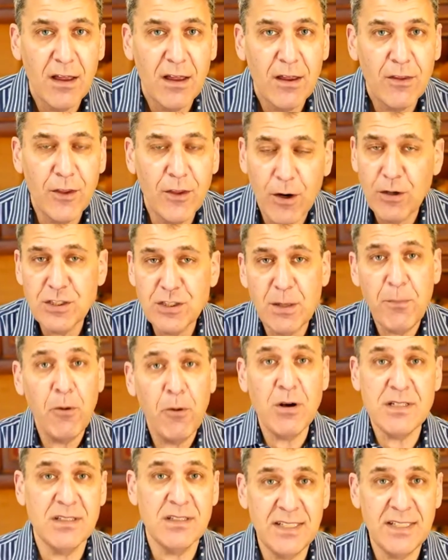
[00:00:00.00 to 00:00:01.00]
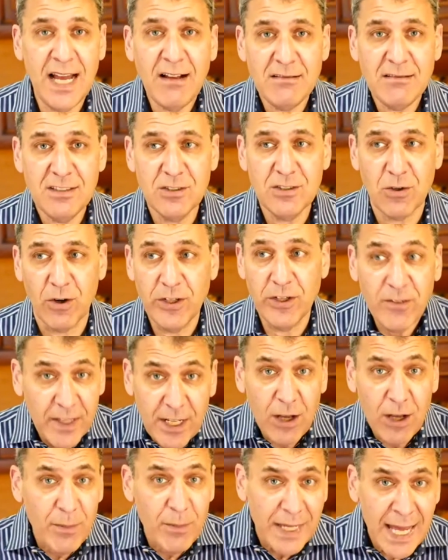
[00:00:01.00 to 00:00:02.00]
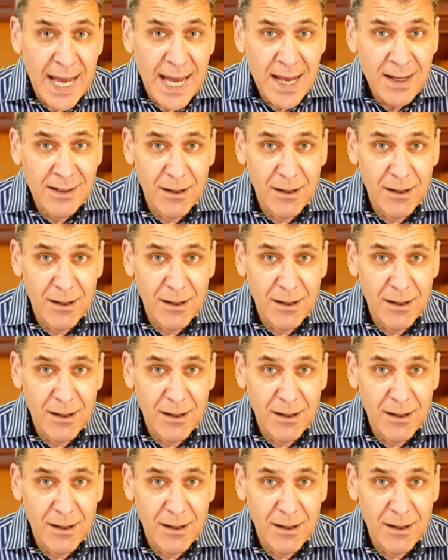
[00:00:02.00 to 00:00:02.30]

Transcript: There is a porcelain doll store. You're like, oh my God,